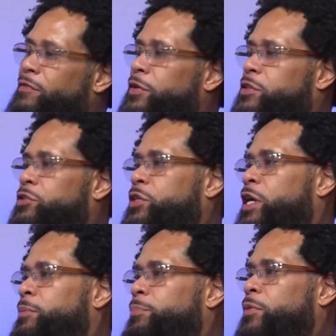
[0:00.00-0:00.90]
to
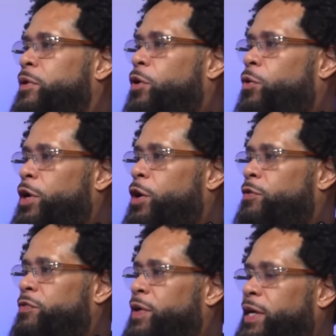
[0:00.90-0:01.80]
some on
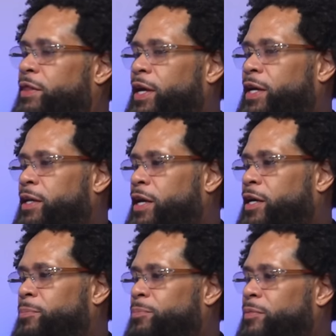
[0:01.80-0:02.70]
earth, and then
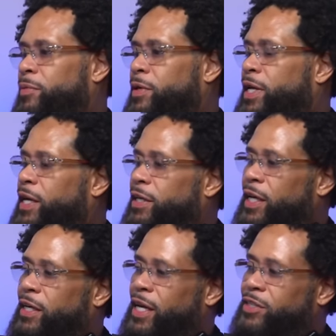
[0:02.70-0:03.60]
um, he
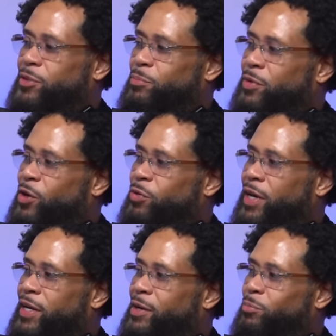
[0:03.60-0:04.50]
he lets them know that
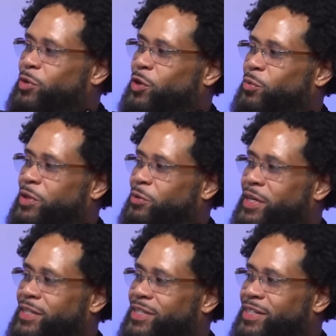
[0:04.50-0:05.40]
um you know when you
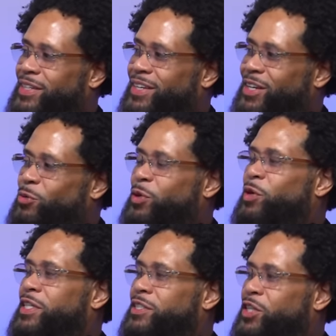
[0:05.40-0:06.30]
get to when you
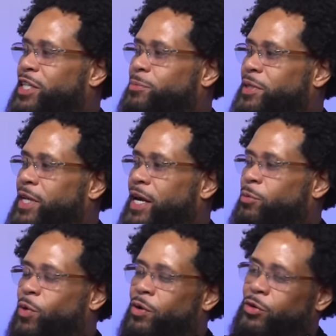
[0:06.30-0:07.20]
get to judgment day,
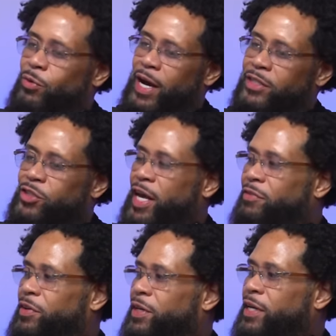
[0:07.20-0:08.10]
well you had your
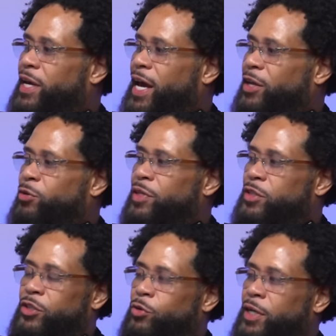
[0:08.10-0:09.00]
heaven and you
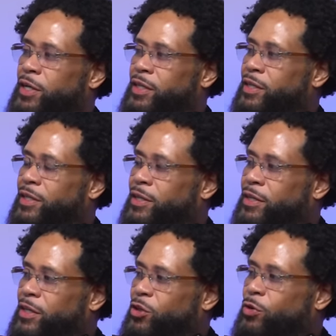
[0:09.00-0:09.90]
didn't you didn't
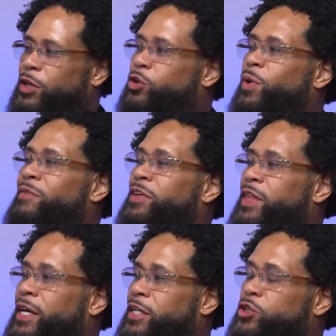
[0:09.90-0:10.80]
you didn't do
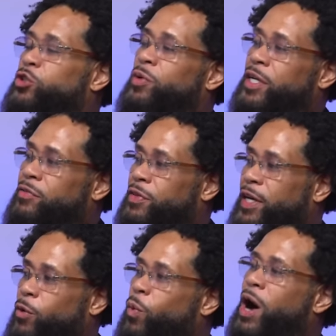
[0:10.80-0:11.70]
everything that you could have did
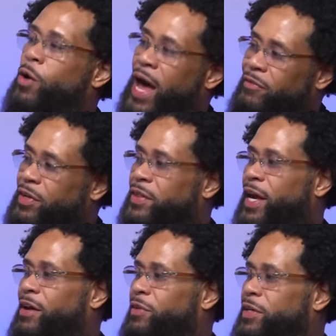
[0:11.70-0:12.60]
while having the
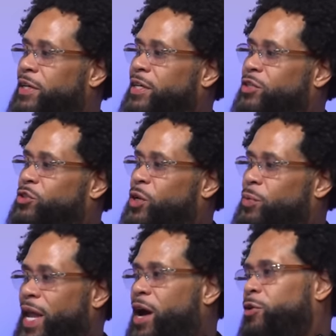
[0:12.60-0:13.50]
heaven. So
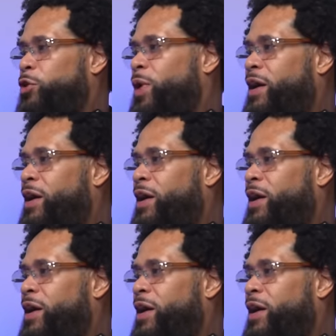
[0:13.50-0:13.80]
now you have